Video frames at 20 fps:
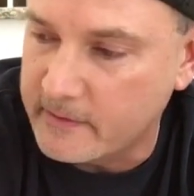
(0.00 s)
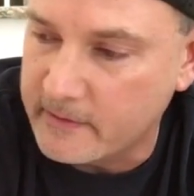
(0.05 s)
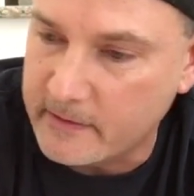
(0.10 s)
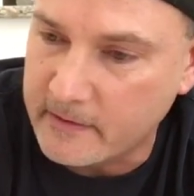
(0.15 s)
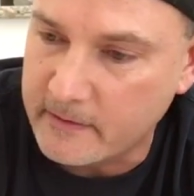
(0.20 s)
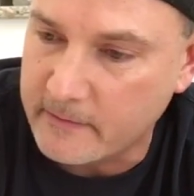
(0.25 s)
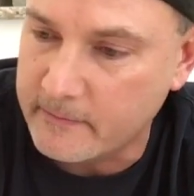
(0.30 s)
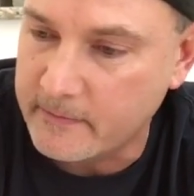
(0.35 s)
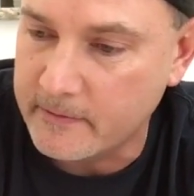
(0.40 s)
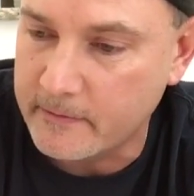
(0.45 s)

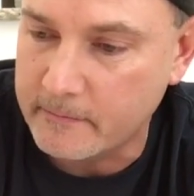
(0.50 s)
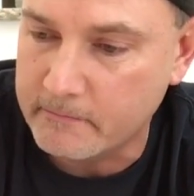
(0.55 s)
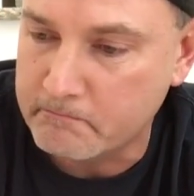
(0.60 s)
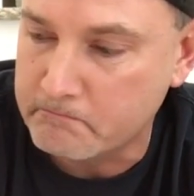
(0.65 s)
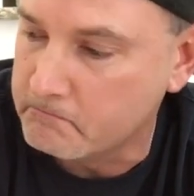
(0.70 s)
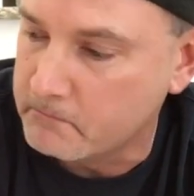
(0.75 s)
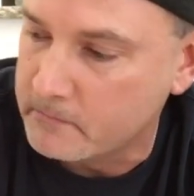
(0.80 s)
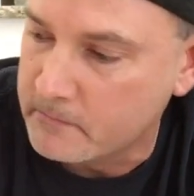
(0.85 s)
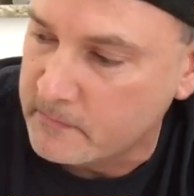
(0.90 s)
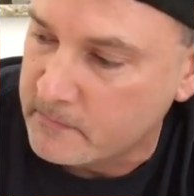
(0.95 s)
You know, they're
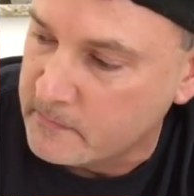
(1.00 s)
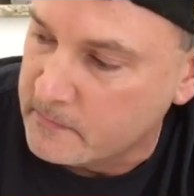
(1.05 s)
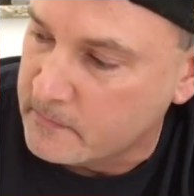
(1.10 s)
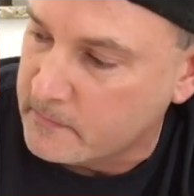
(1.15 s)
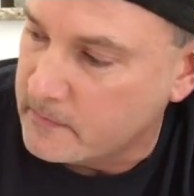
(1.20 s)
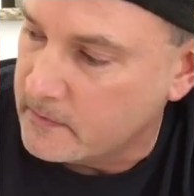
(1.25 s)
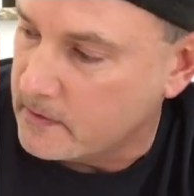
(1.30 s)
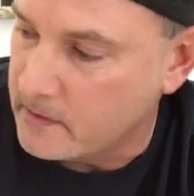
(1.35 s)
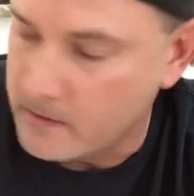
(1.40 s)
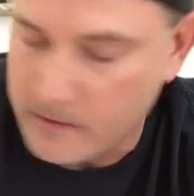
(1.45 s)

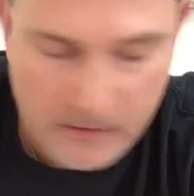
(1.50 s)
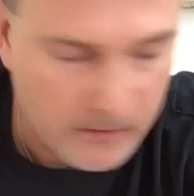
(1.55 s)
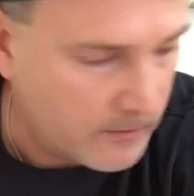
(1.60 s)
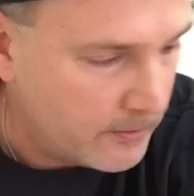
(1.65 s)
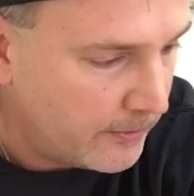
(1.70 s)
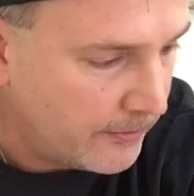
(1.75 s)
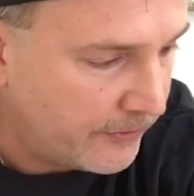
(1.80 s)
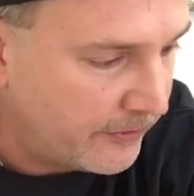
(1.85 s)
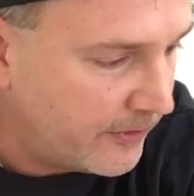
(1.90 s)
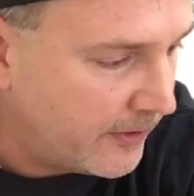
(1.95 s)

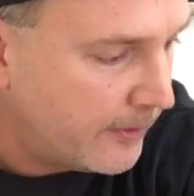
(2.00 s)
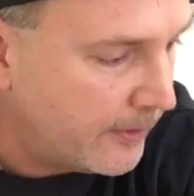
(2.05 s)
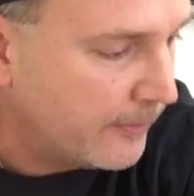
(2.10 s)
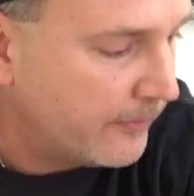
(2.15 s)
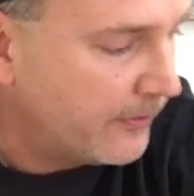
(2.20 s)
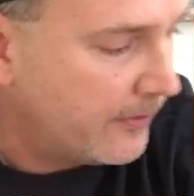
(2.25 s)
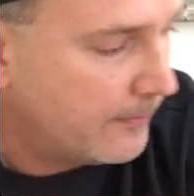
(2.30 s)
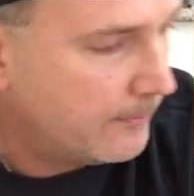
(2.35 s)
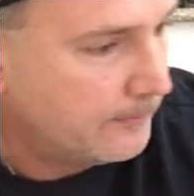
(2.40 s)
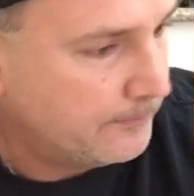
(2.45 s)
cool
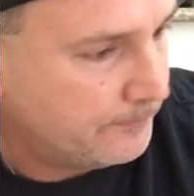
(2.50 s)
stones.